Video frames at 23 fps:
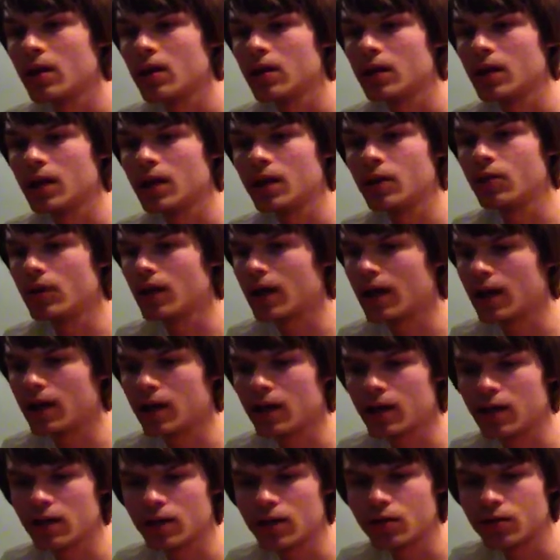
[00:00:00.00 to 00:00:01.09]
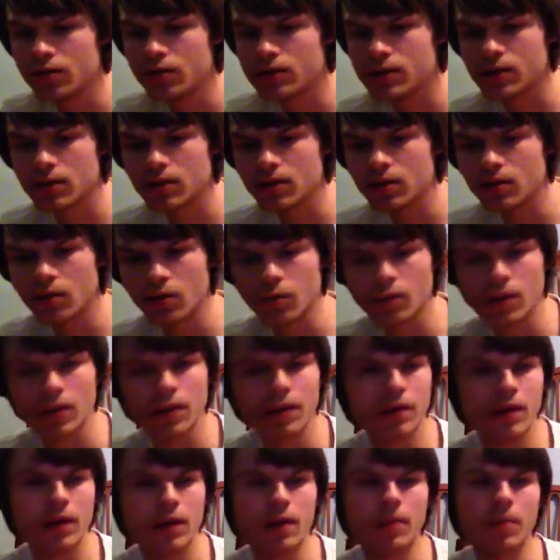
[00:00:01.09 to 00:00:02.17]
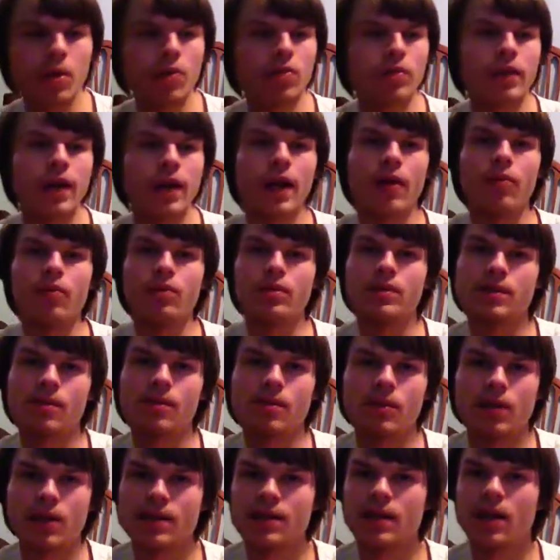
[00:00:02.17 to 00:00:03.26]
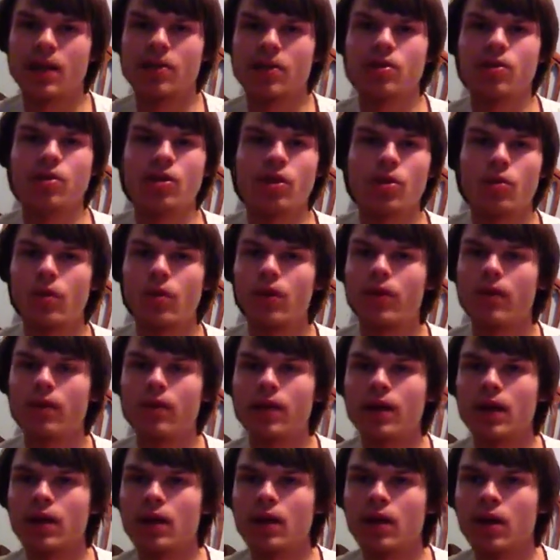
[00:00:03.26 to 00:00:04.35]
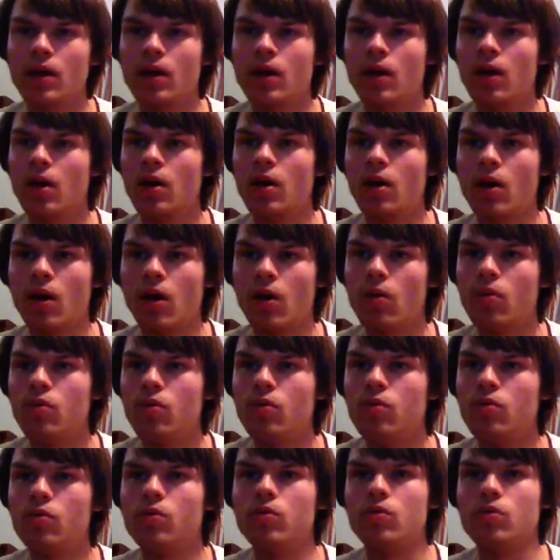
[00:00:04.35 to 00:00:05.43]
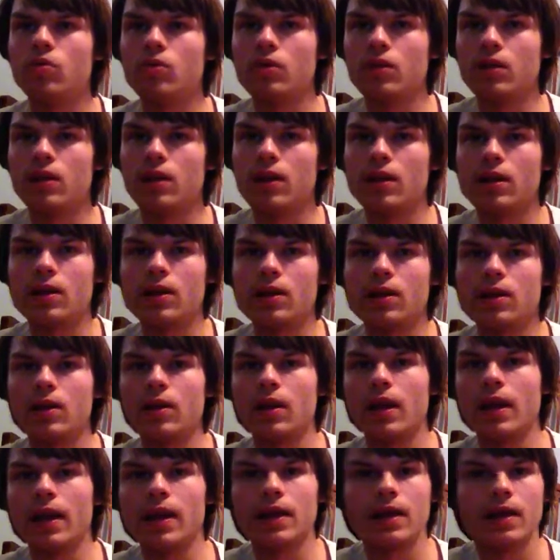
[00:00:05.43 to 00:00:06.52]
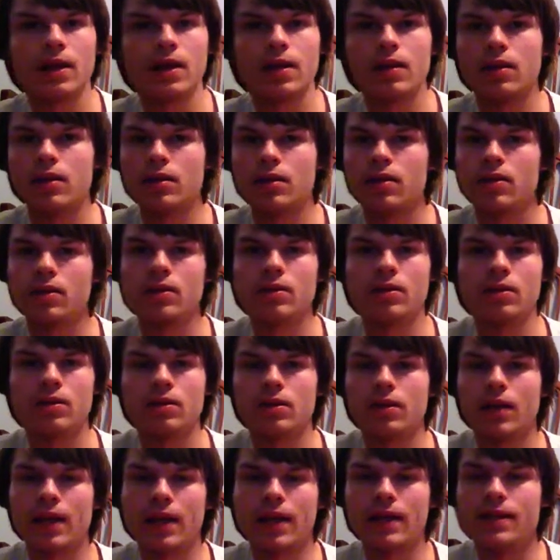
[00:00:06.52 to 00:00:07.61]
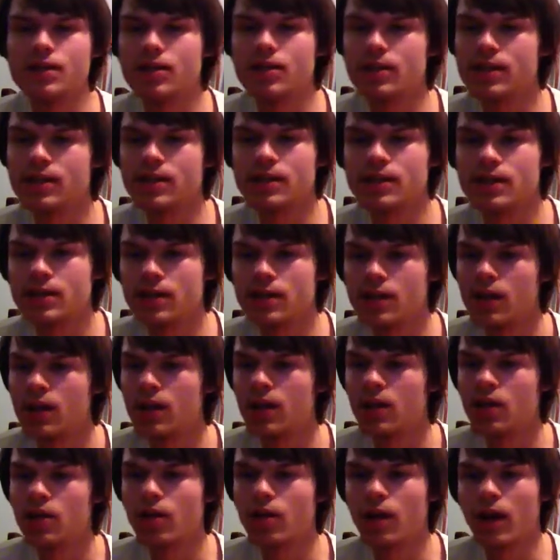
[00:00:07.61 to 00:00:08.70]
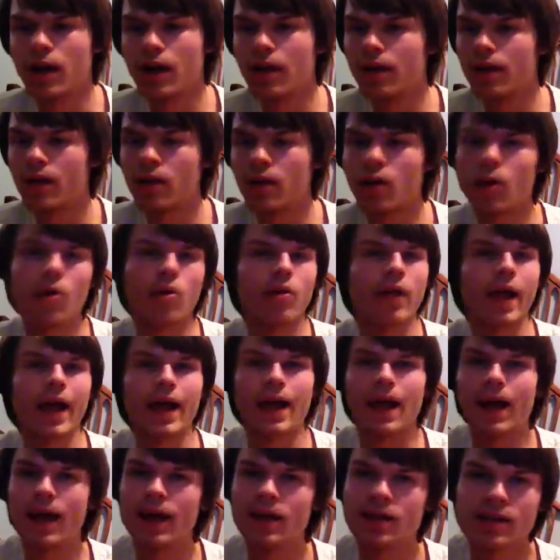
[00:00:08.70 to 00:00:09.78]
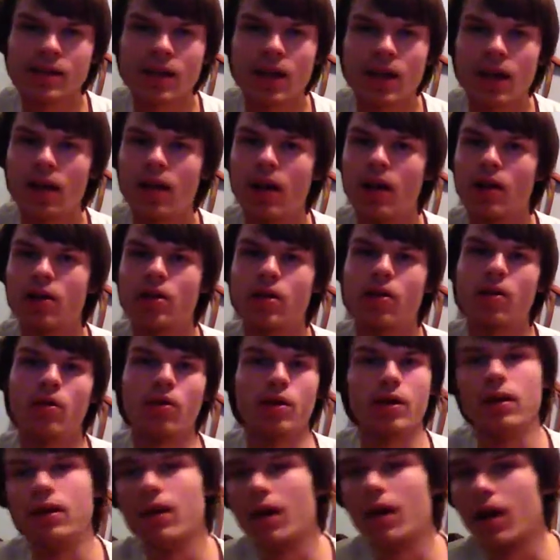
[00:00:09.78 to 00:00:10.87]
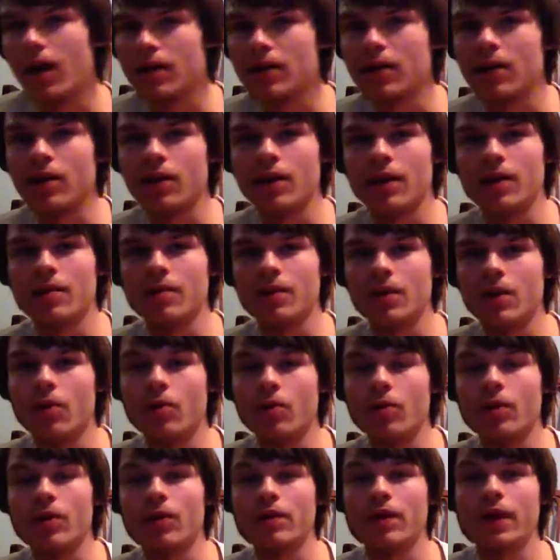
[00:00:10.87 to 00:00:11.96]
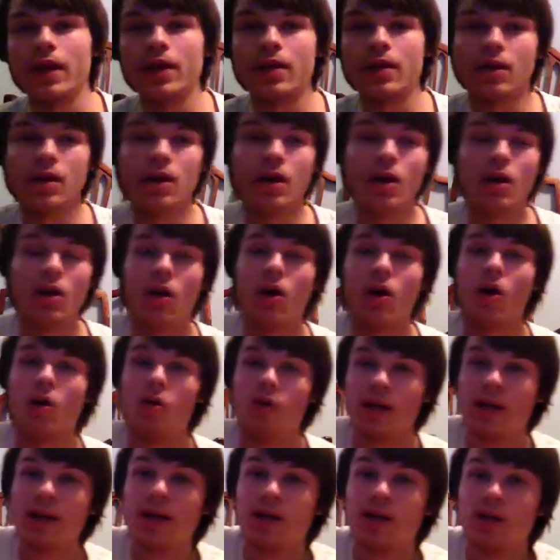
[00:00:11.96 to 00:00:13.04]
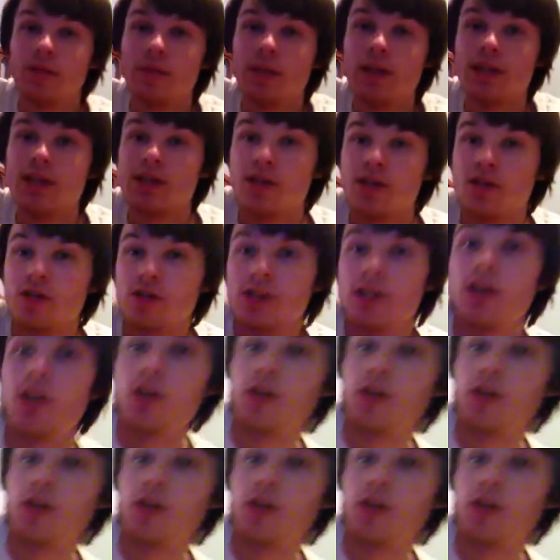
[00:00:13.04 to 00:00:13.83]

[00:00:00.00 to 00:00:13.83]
yeah, you kind of, you don't really think about that when someone gets knocked out. You don't really think, oh, like it's just, you kind of think, oh, that guy just got knocked out or he knocked out him. You don't really think, oh, he could be seriously